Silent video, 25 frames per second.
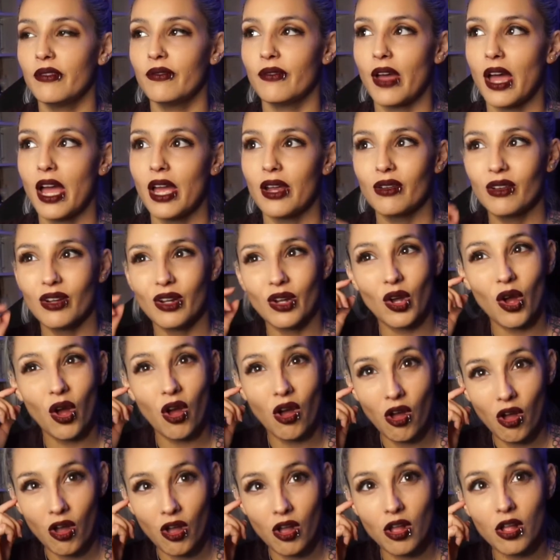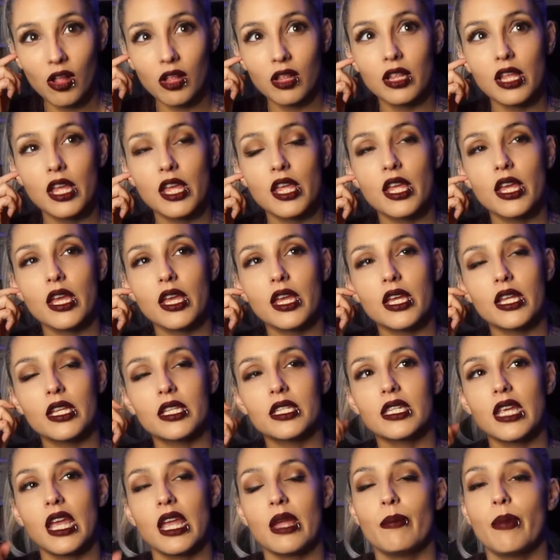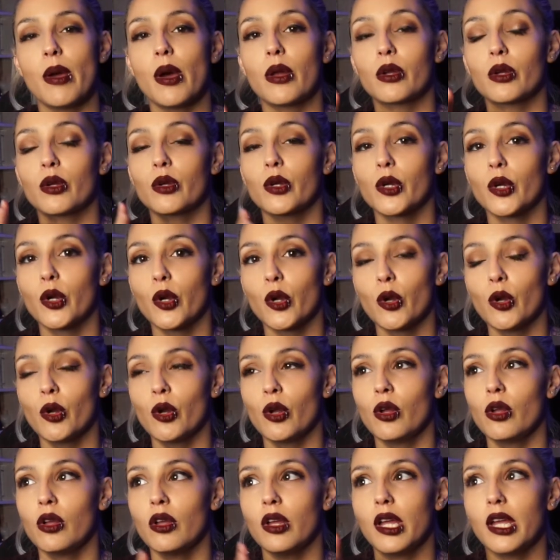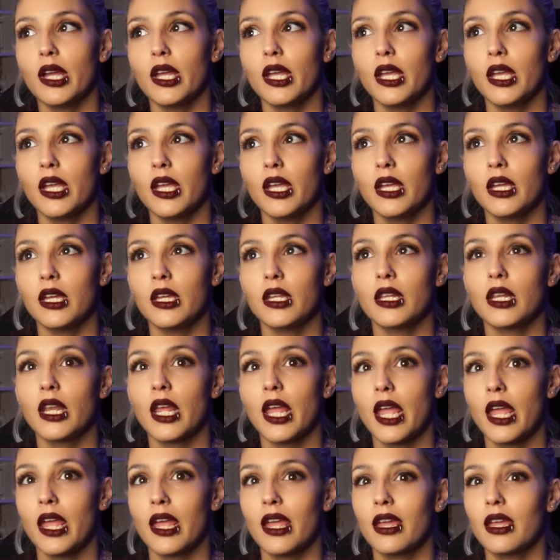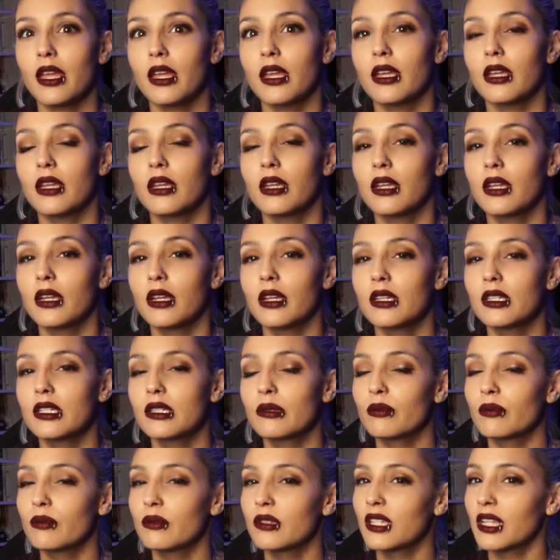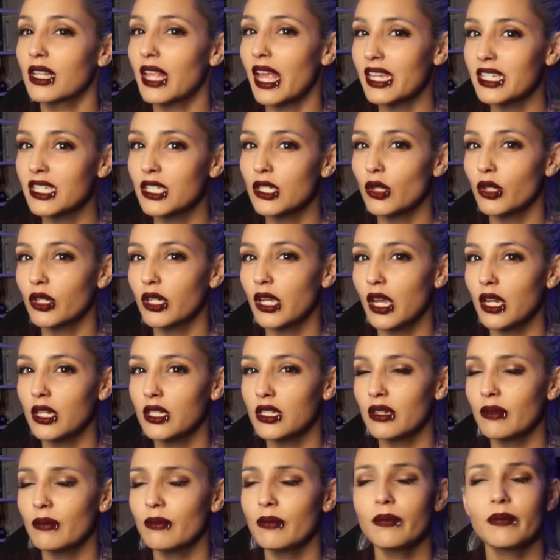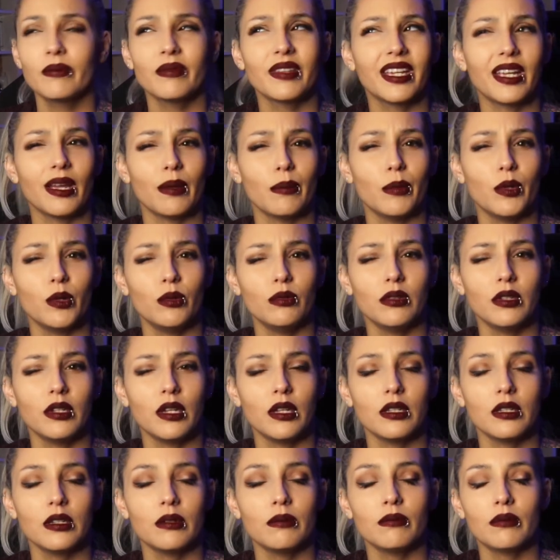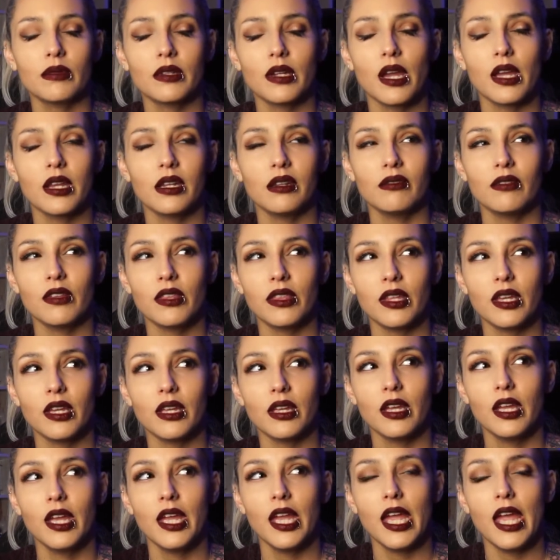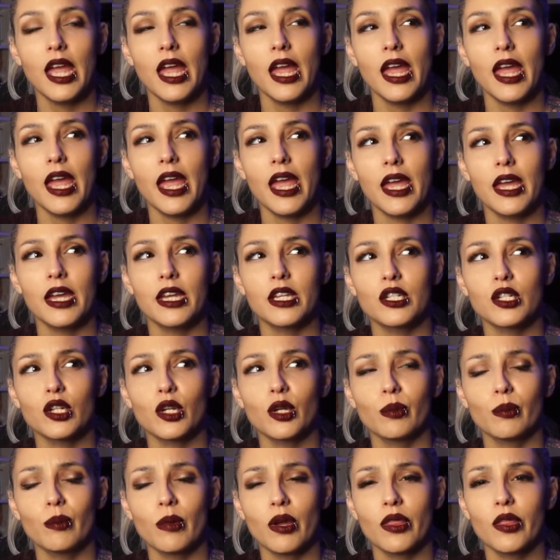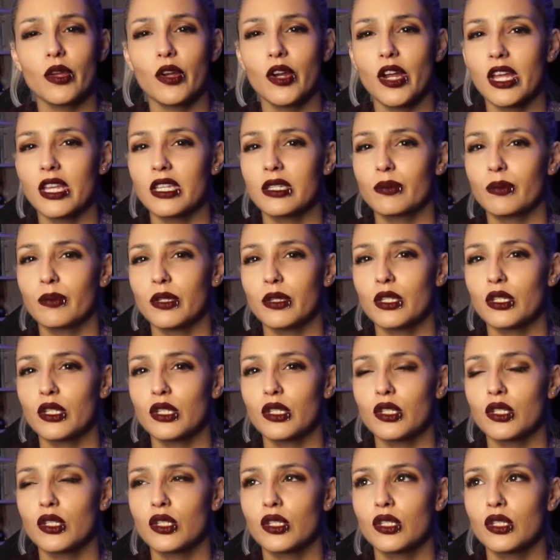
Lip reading: I recall, it's about a girl in a celestial kingdom, like a moon kingdom kind of a thing, and her mother has been